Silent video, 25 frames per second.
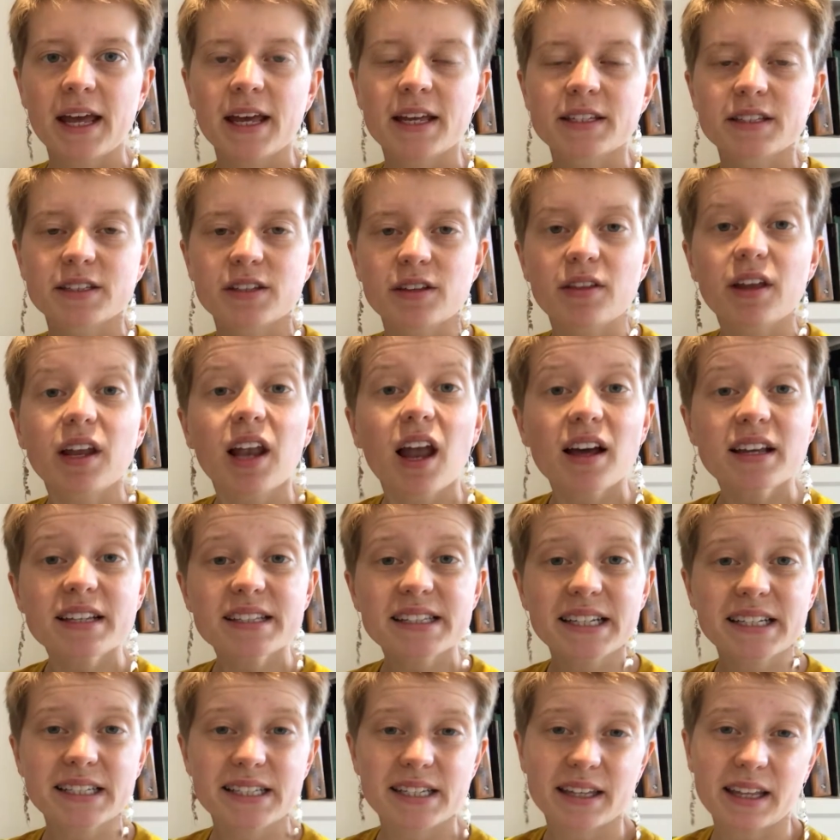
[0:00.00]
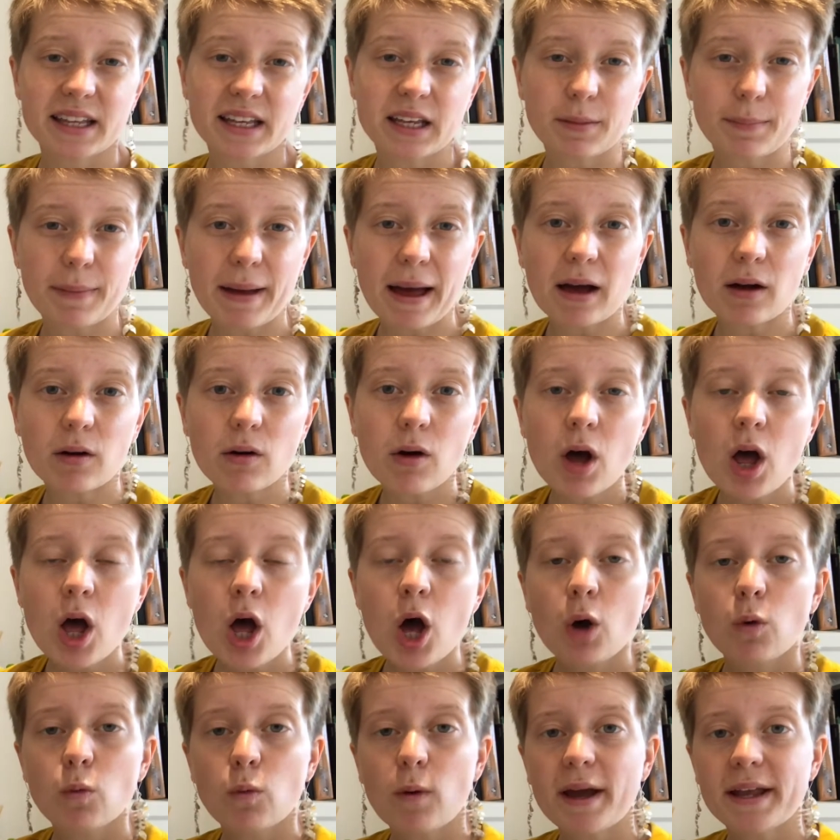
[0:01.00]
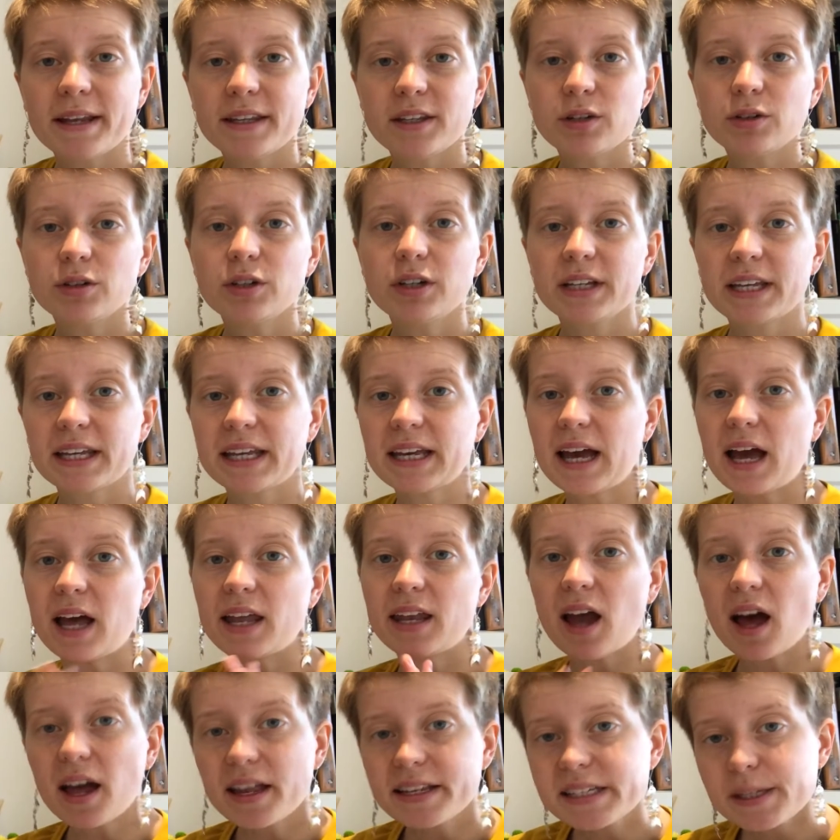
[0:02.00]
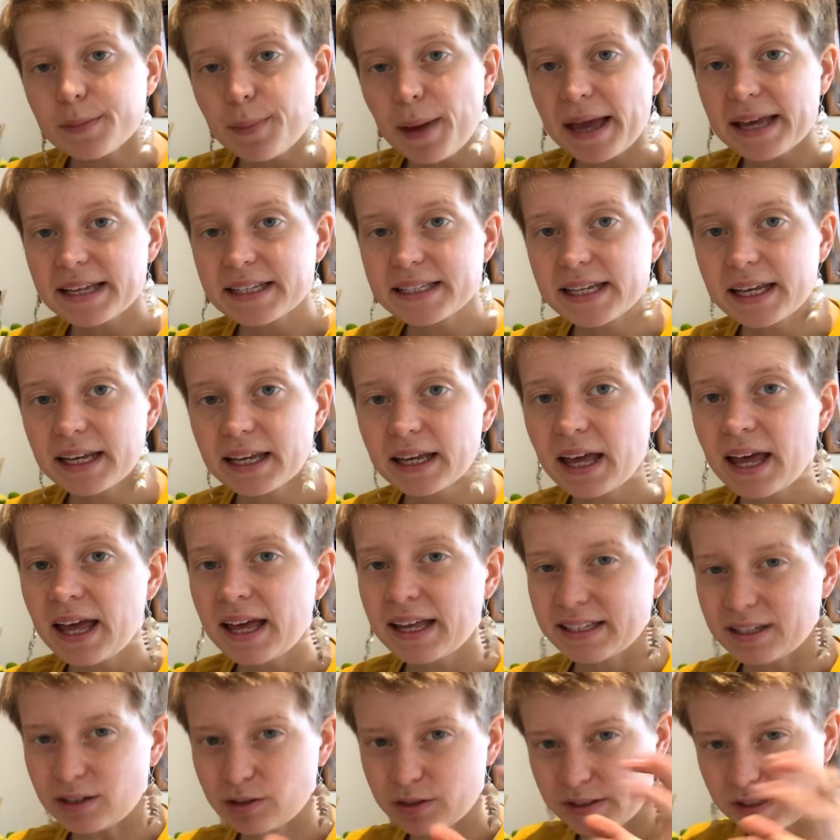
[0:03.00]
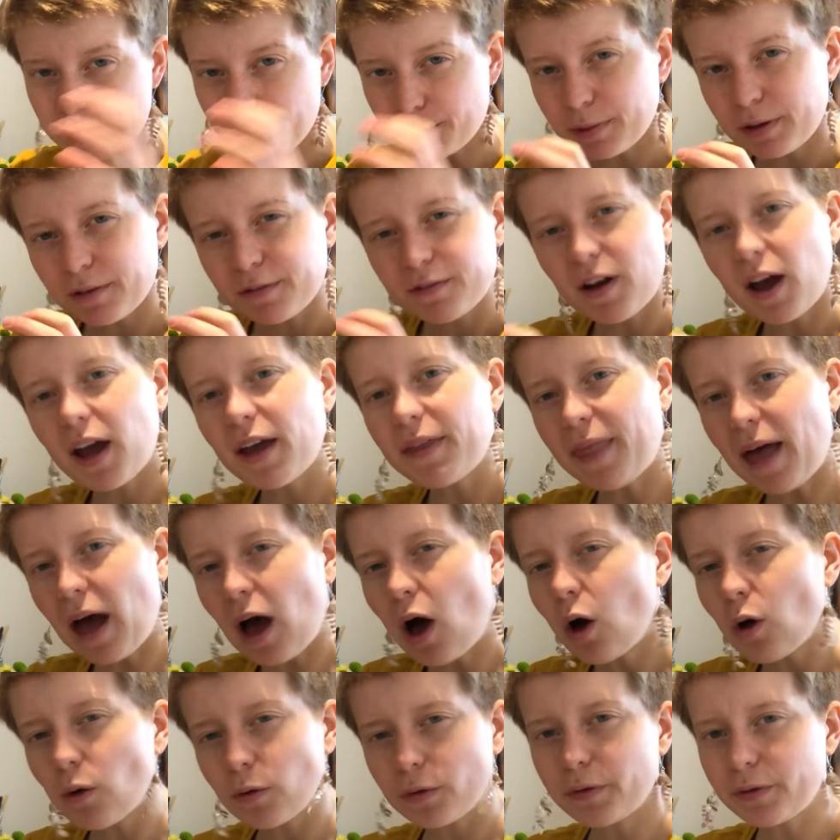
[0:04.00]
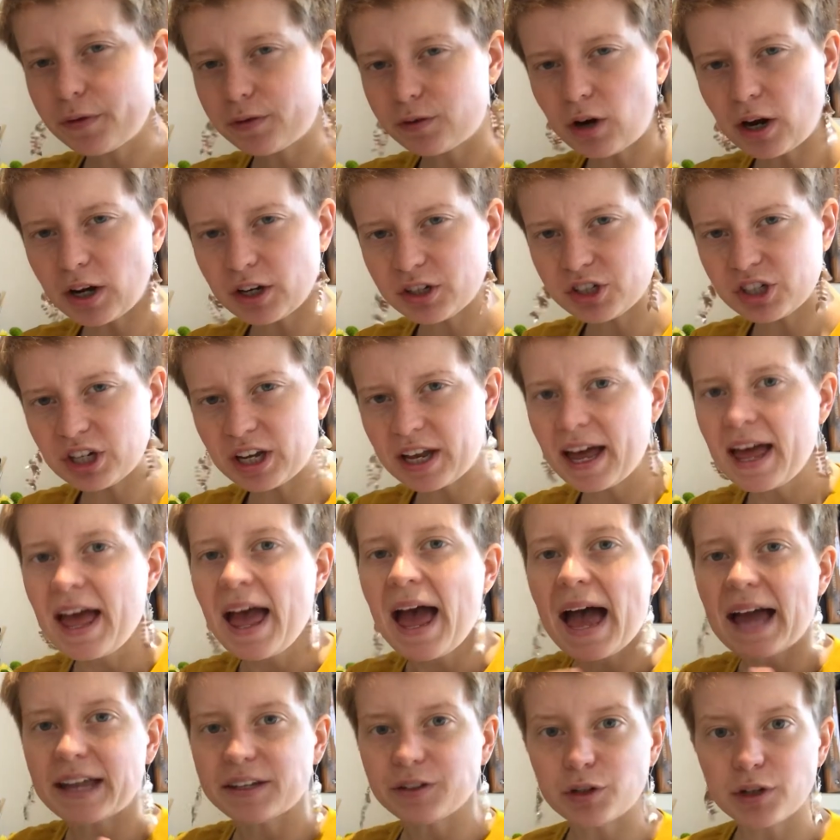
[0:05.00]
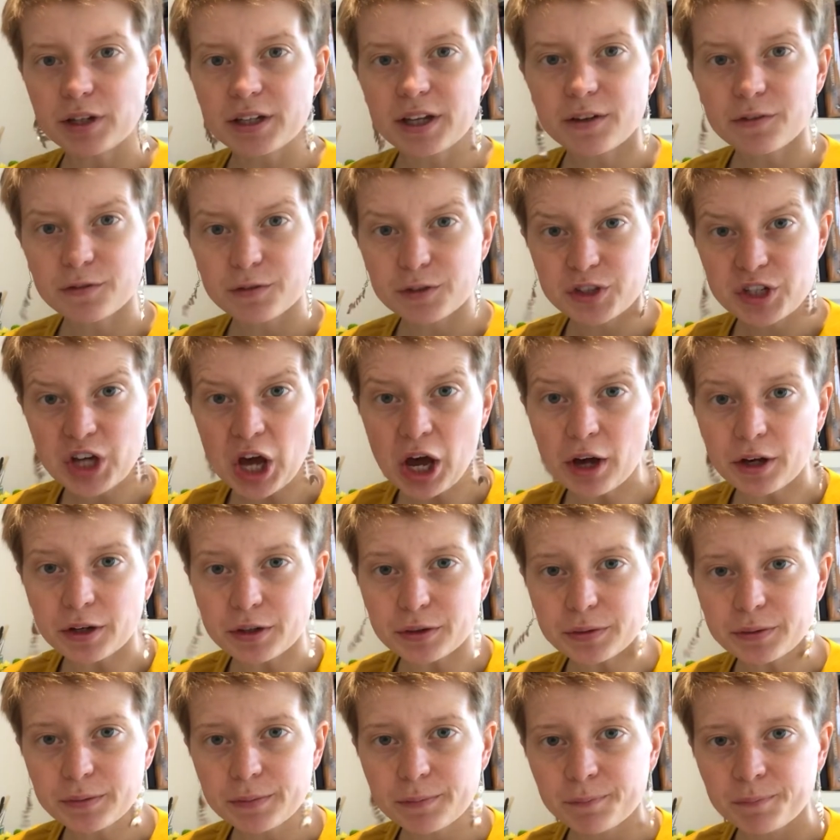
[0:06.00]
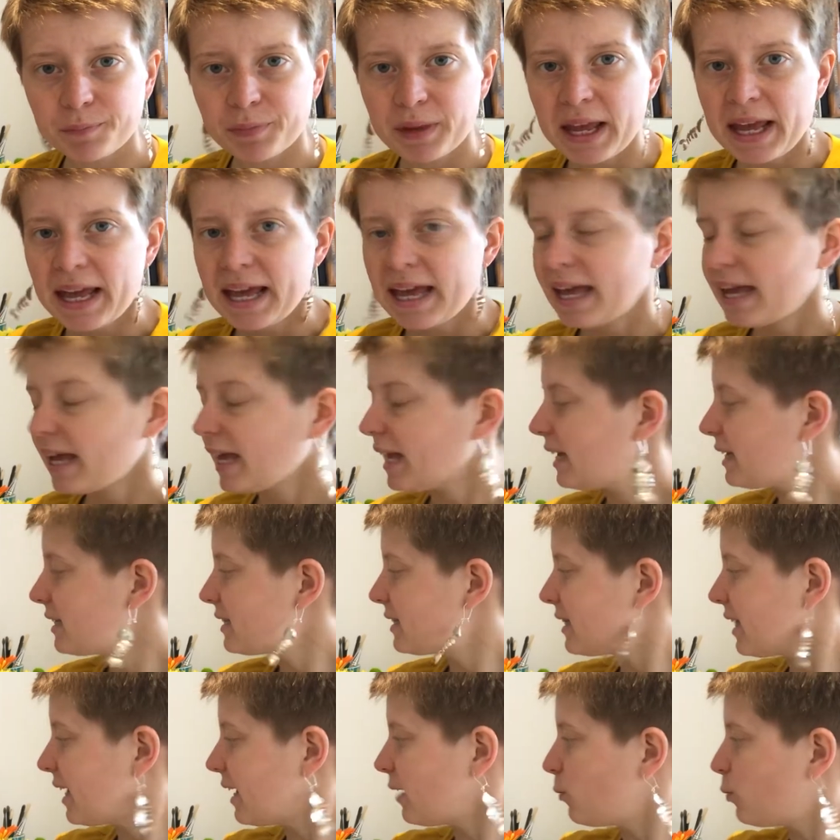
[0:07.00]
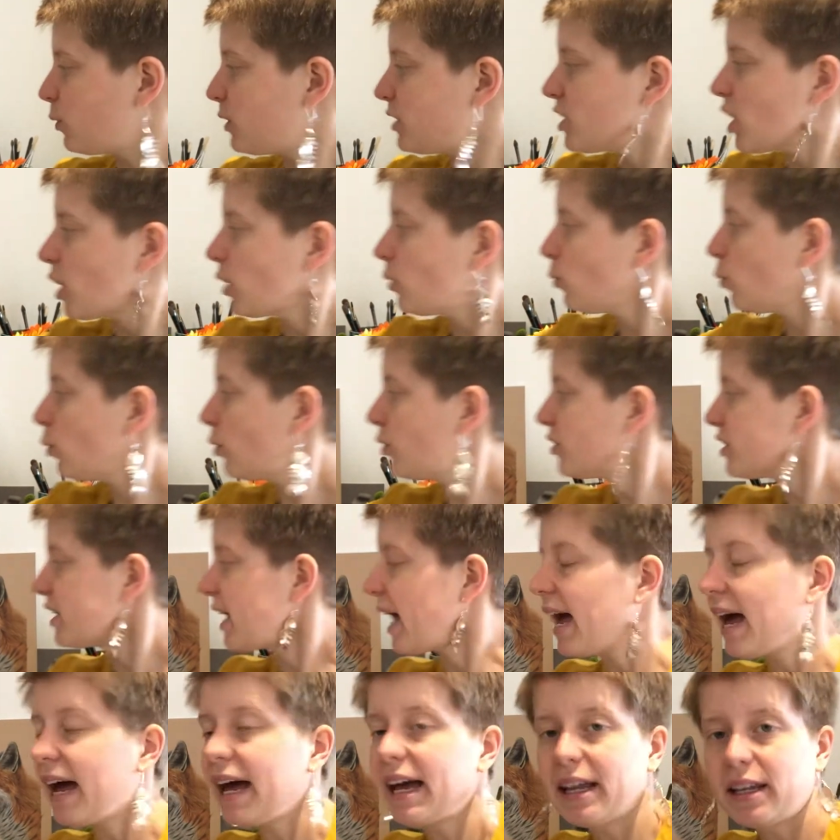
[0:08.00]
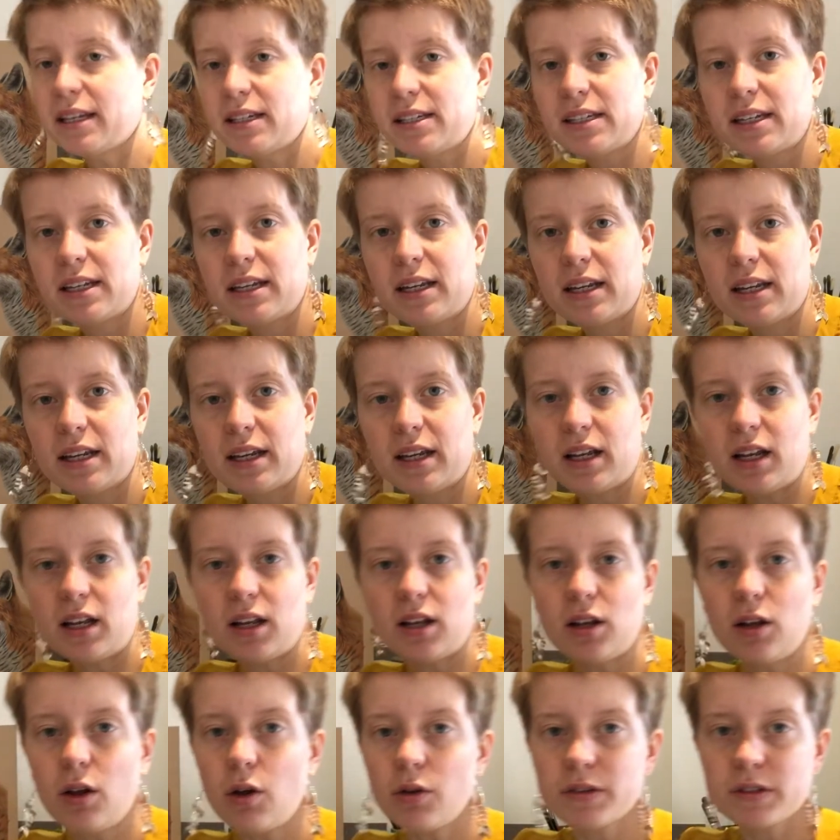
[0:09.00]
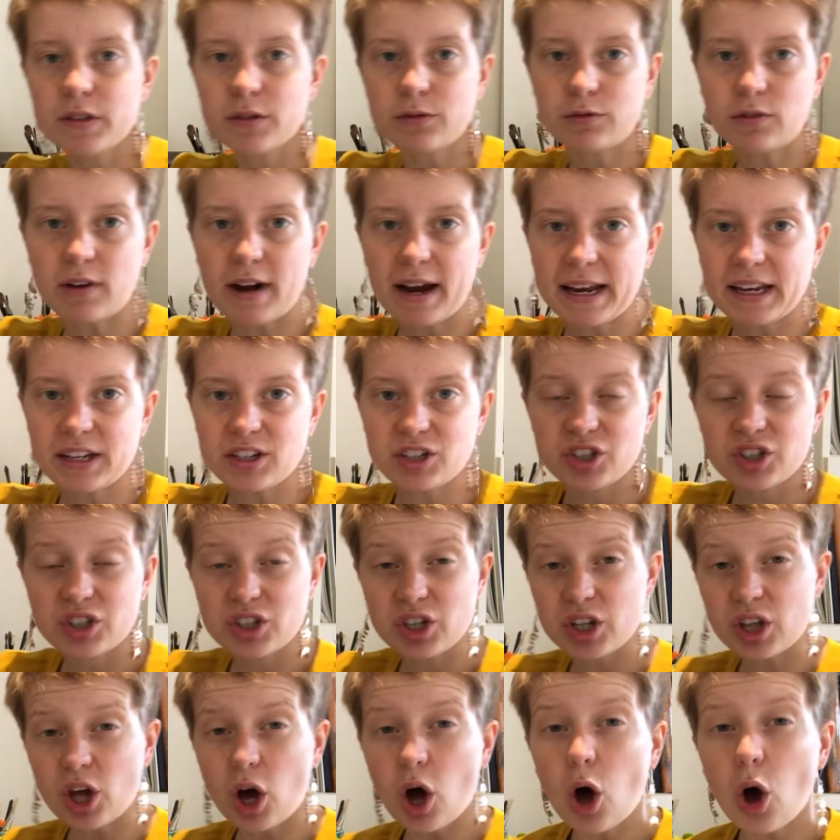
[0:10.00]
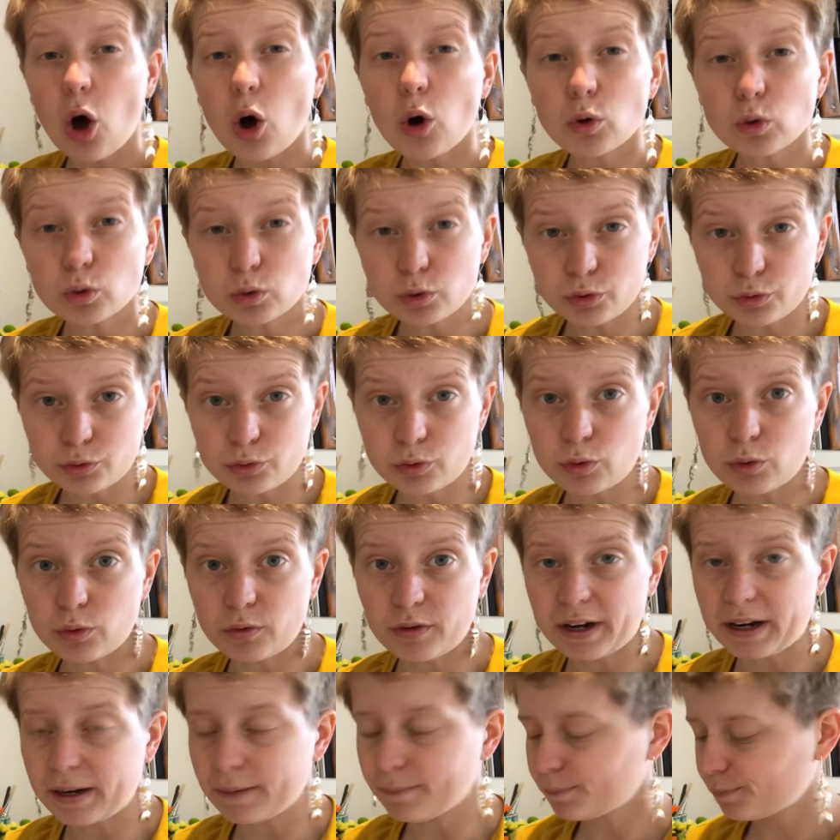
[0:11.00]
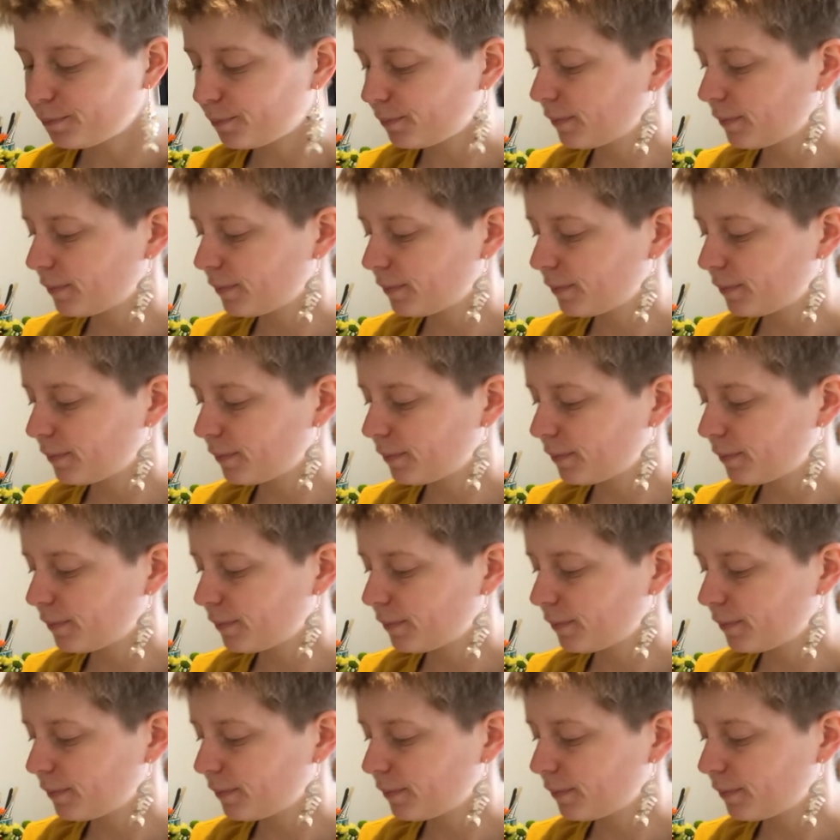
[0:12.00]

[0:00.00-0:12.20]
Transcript: So the last thing to think about when you're looking at an underpainting, you're simplifying that whole structure and you're looking for tone, is that we don't want to add lots of range to the whole drawing.